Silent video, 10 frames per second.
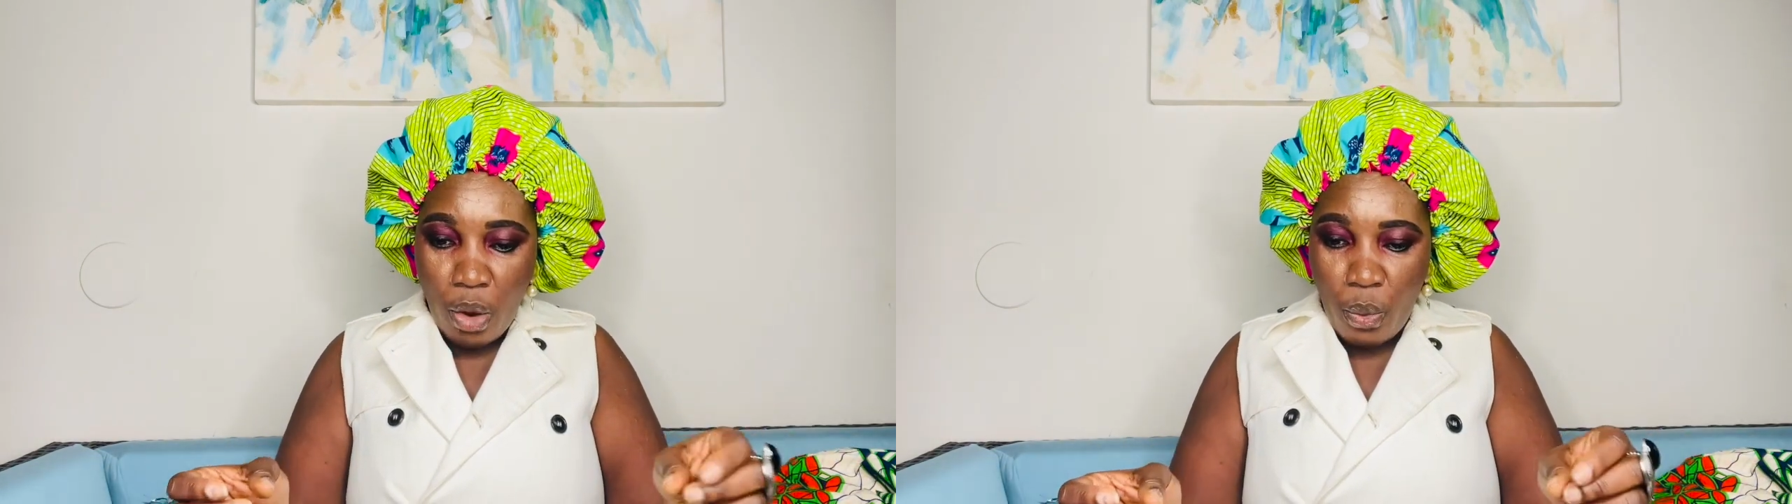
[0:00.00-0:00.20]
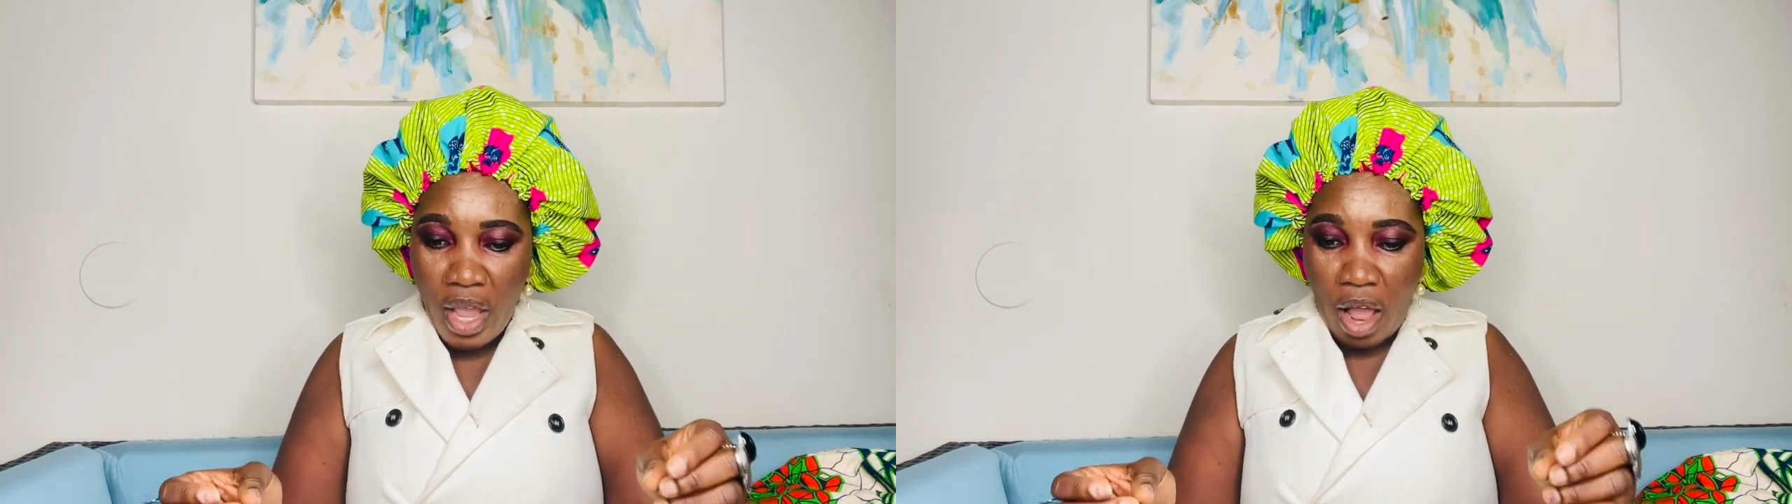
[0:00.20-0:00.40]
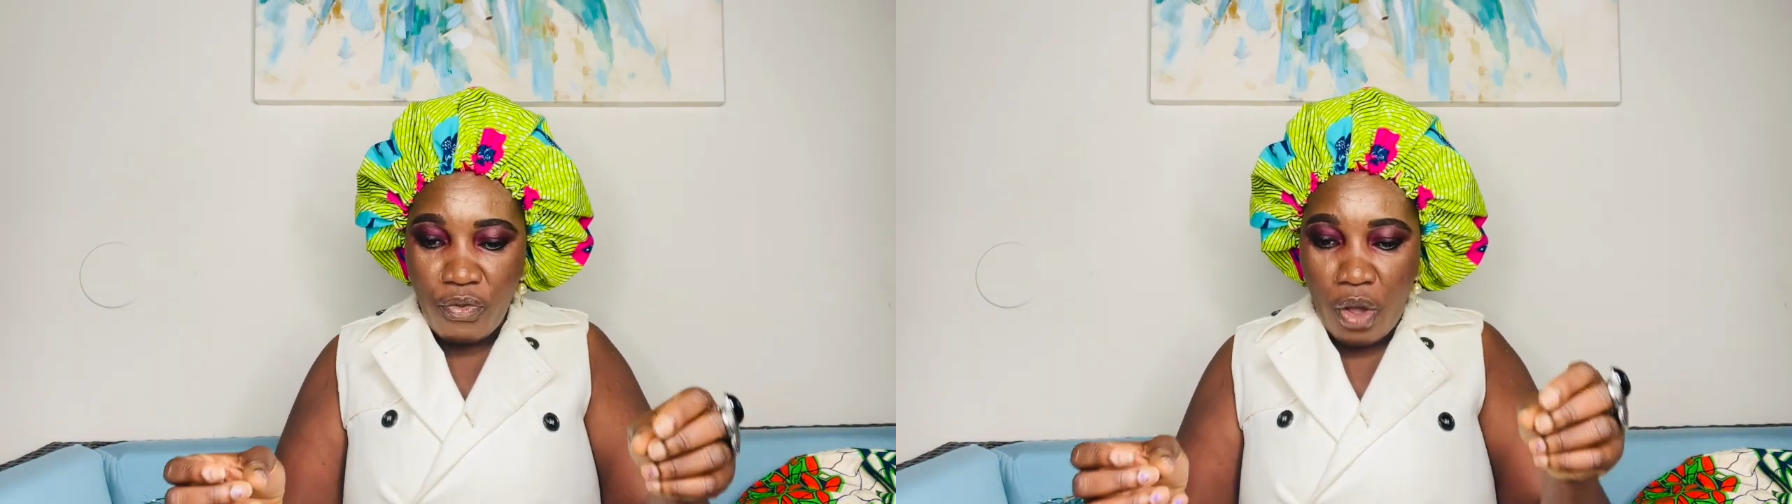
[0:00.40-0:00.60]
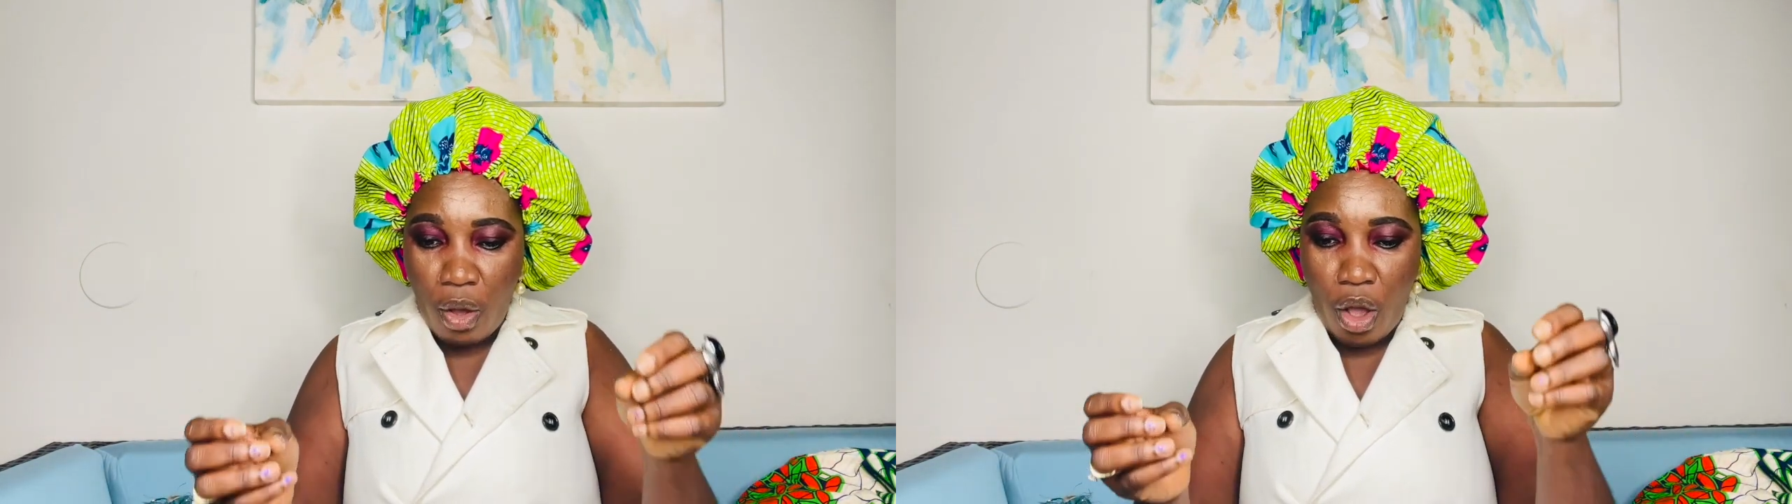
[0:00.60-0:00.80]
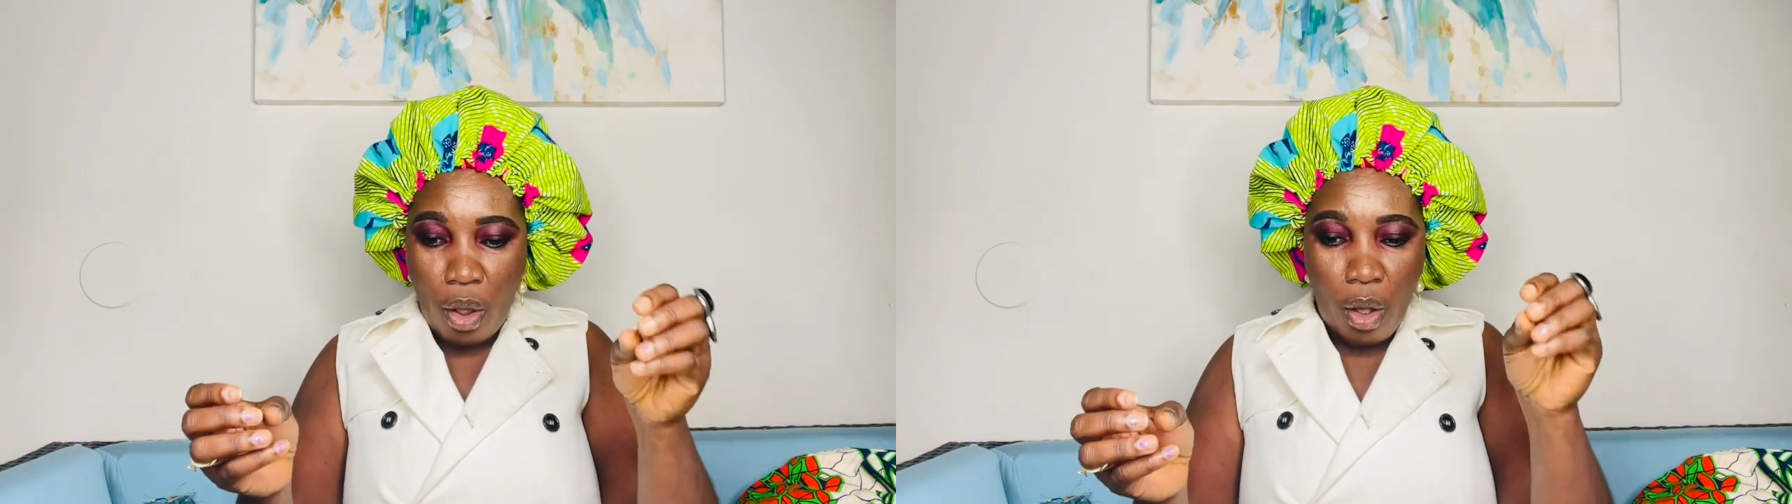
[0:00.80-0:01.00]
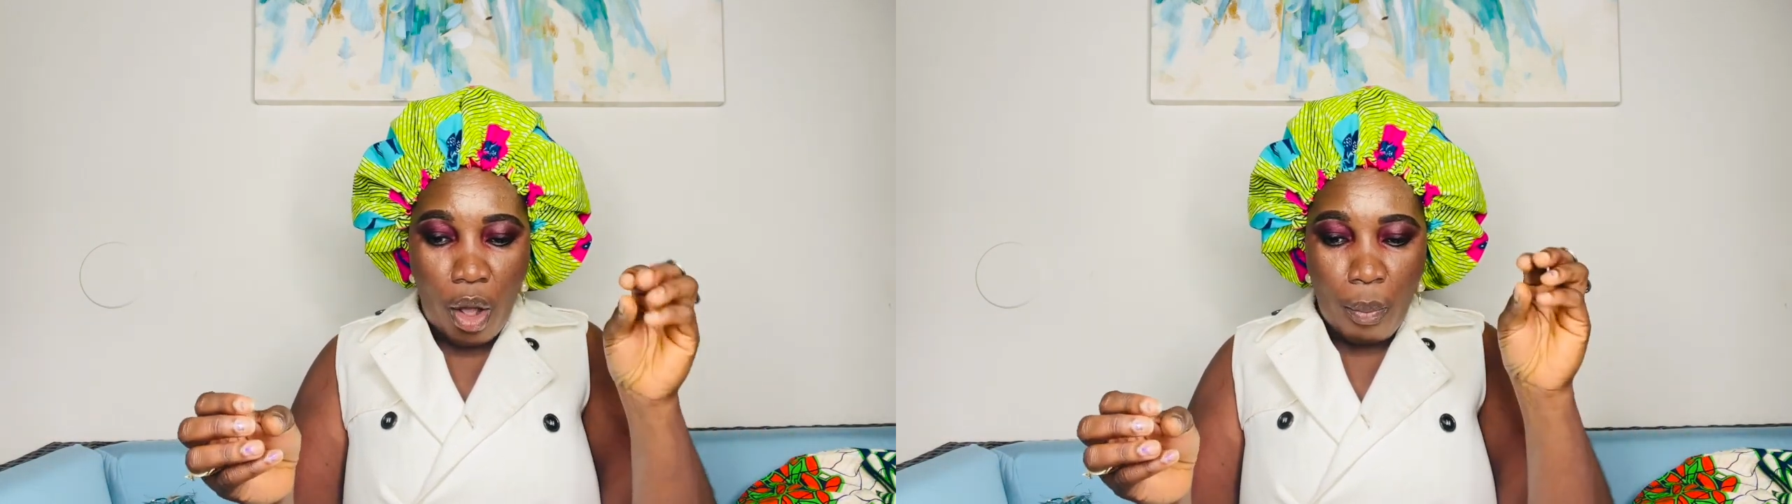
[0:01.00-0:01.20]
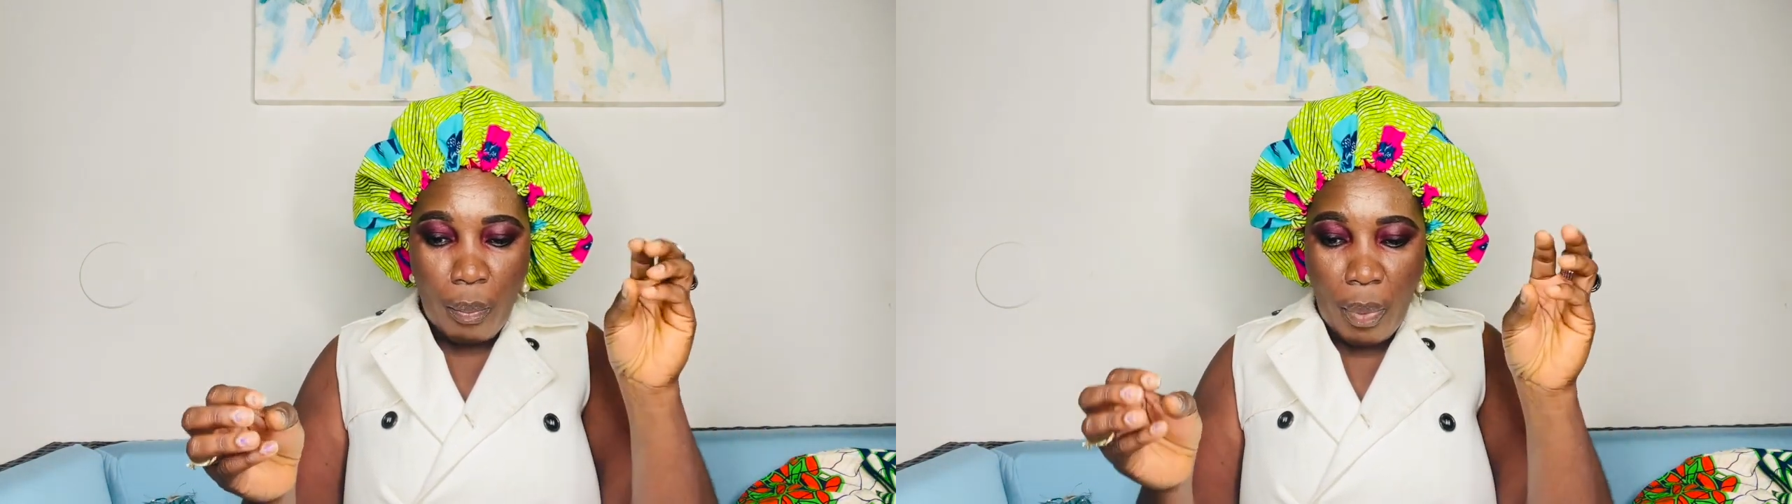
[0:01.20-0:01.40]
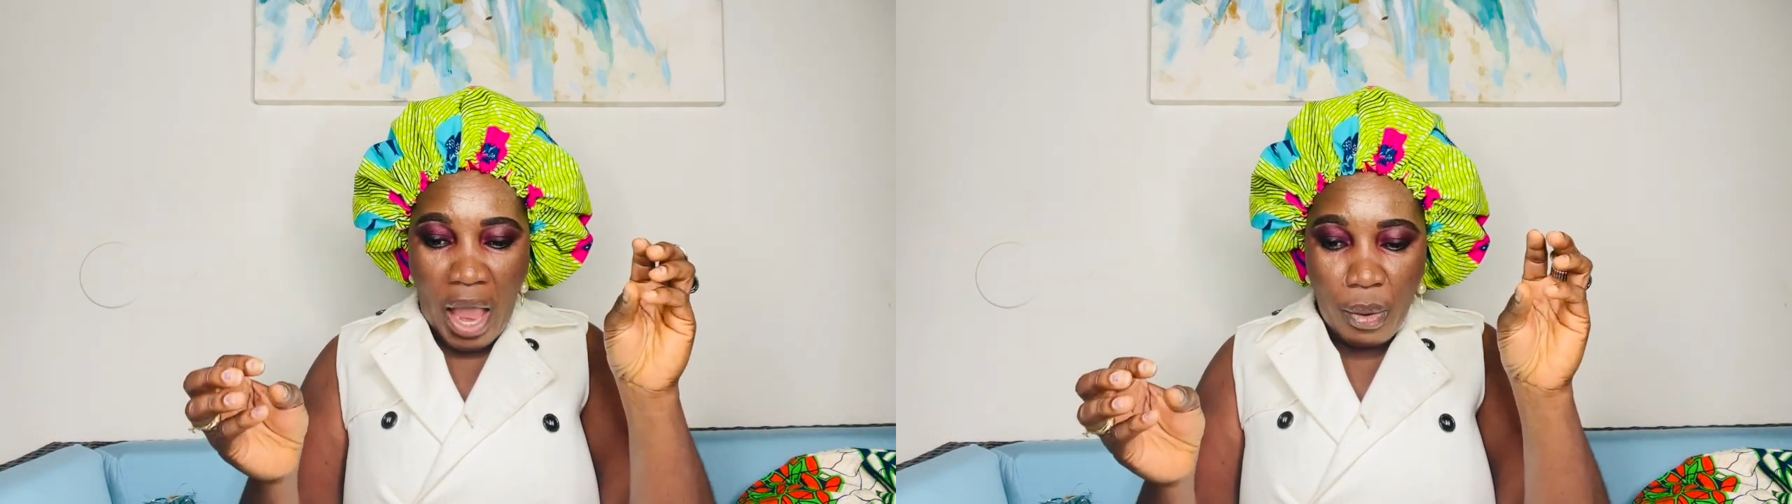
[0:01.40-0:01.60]
we have a
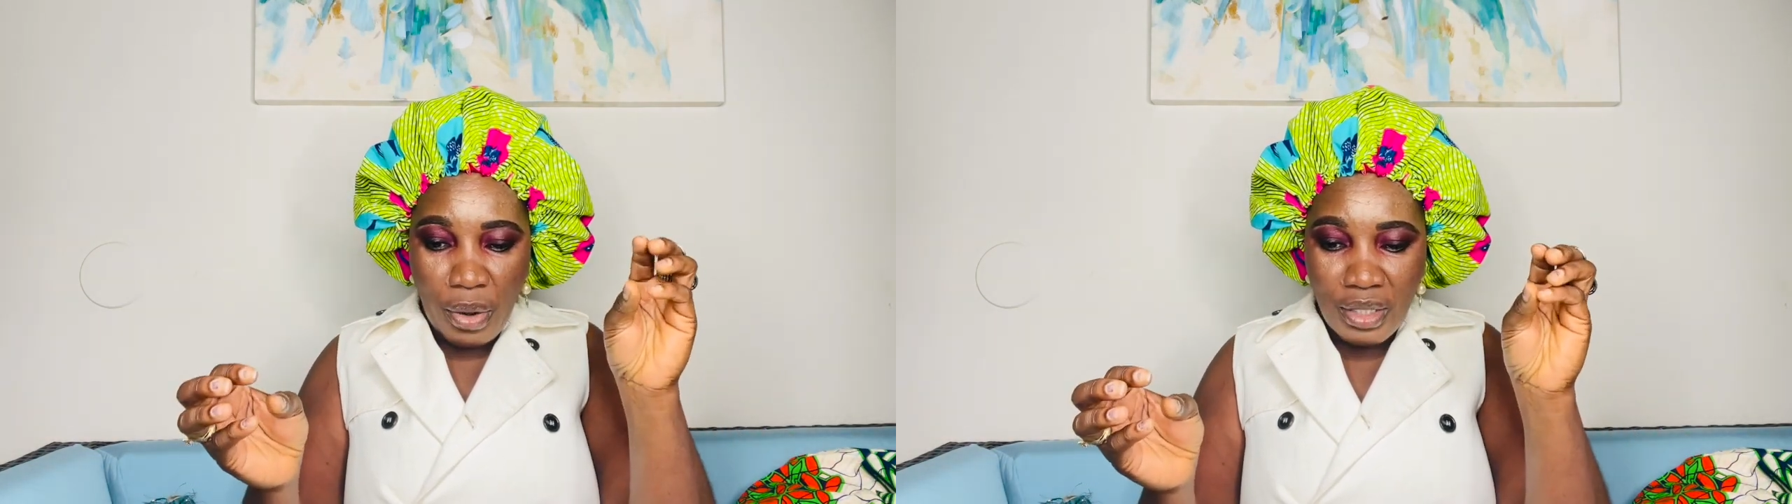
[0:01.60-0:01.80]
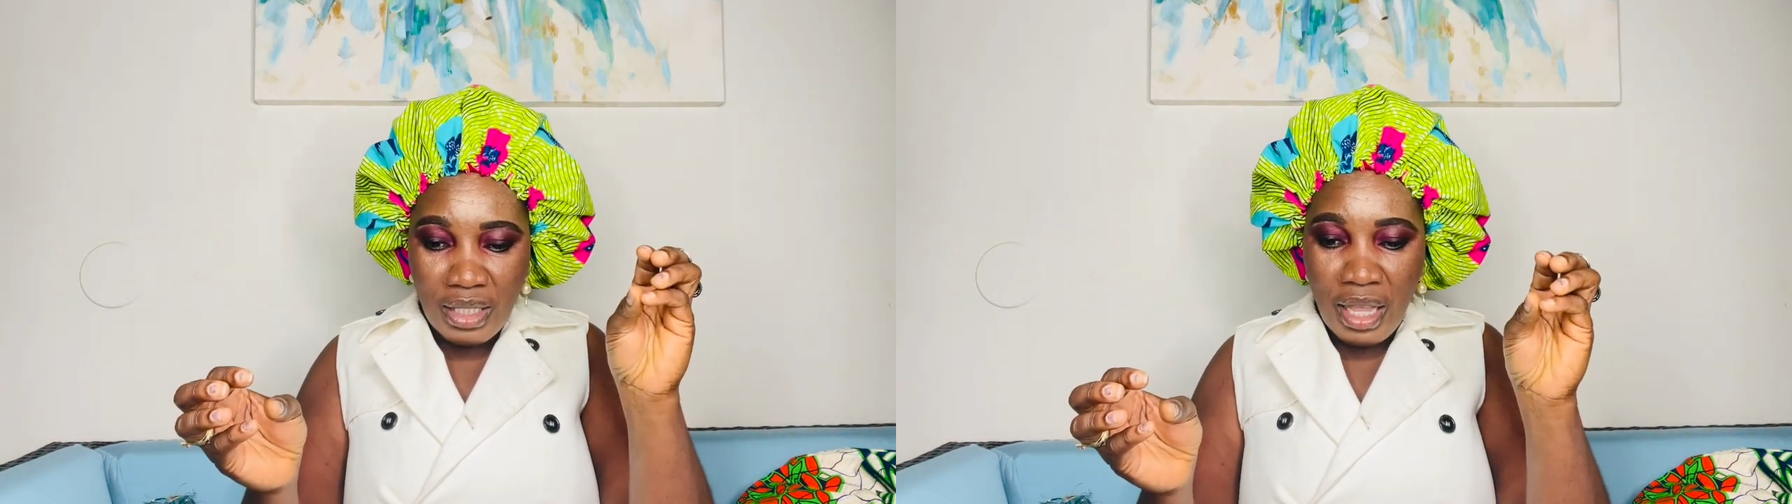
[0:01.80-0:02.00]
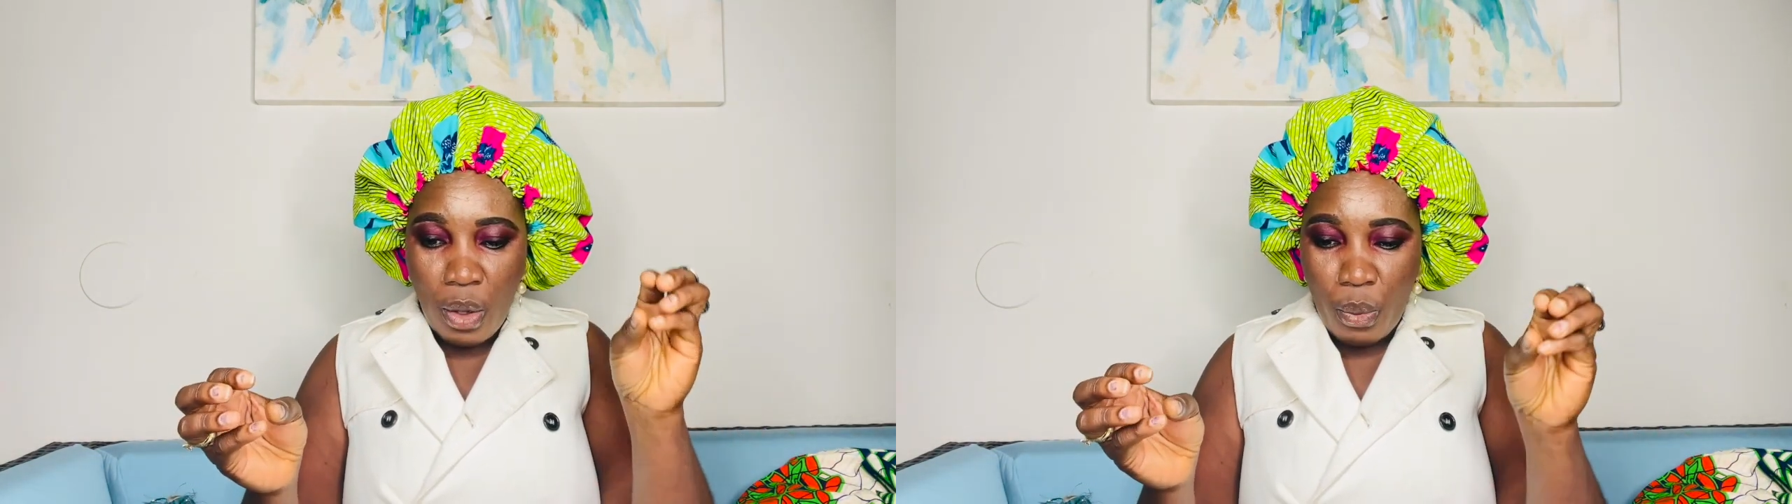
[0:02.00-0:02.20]
parrot,